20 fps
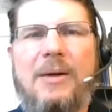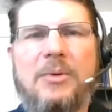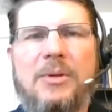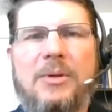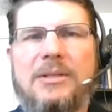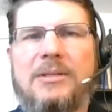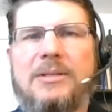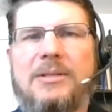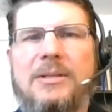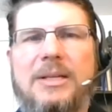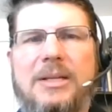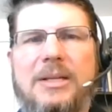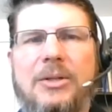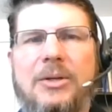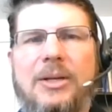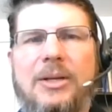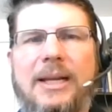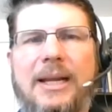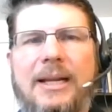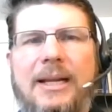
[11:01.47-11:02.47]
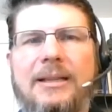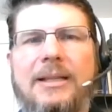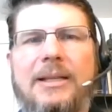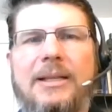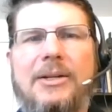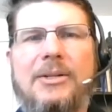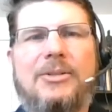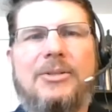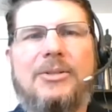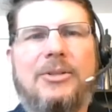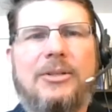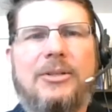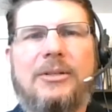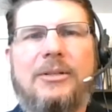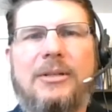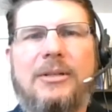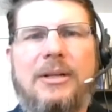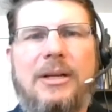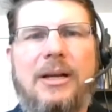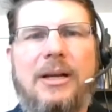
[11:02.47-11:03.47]
was looking at literature
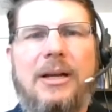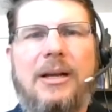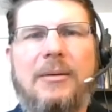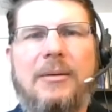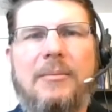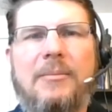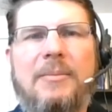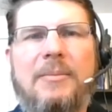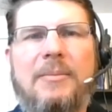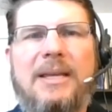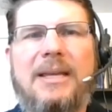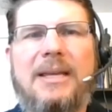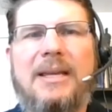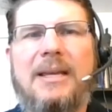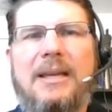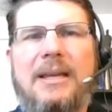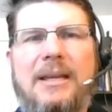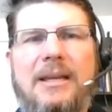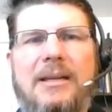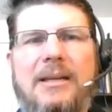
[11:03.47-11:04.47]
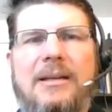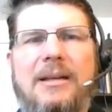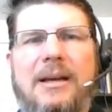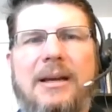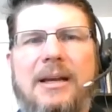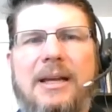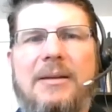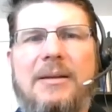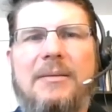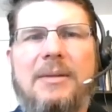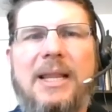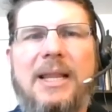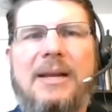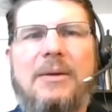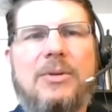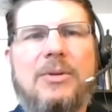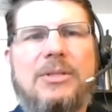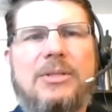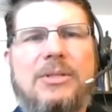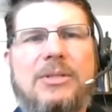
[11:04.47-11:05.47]
in
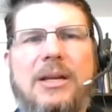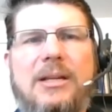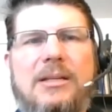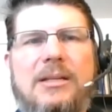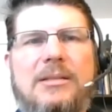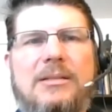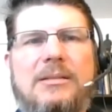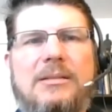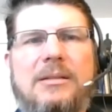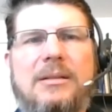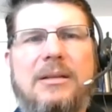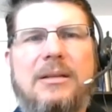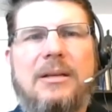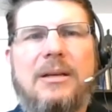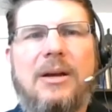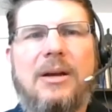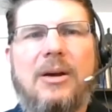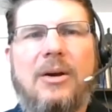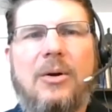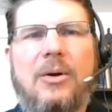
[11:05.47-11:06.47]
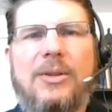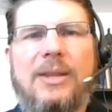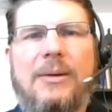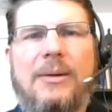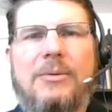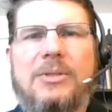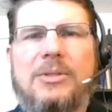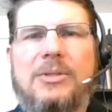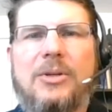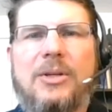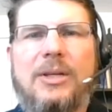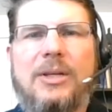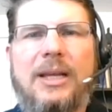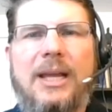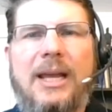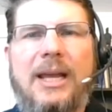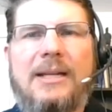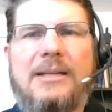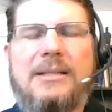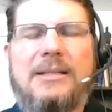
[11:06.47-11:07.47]
language studies, or that was looking
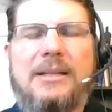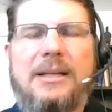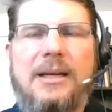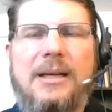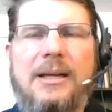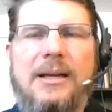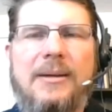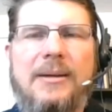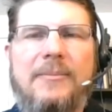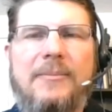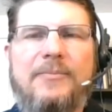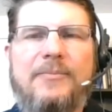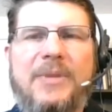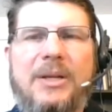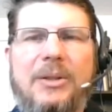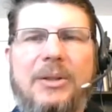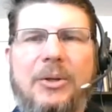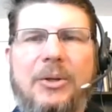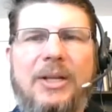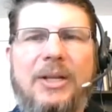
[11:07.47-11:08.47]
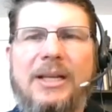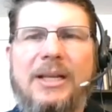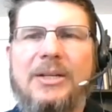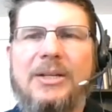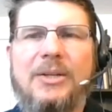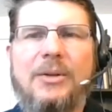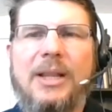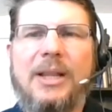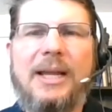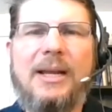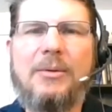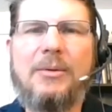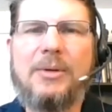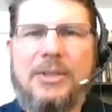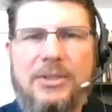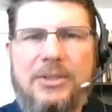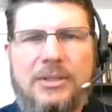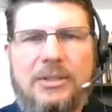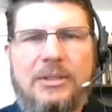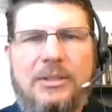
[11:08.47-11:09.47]
at learning a new
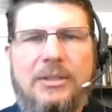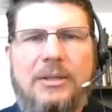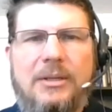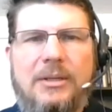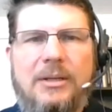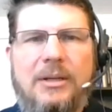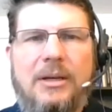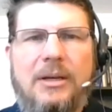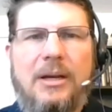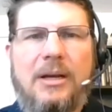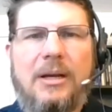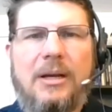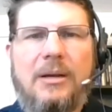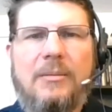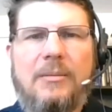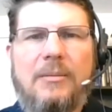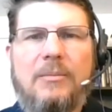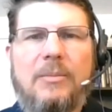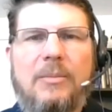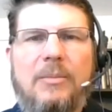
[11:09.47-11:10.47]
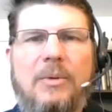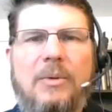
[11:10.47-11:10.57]
language. And